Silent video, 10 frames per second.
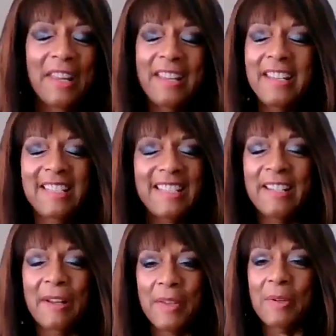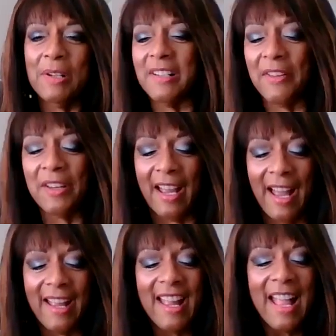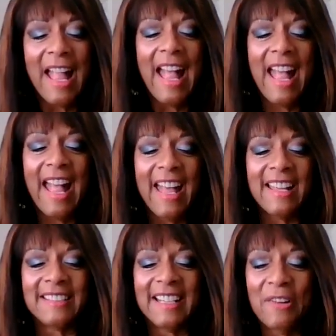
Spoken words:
he sit up there with another guy. And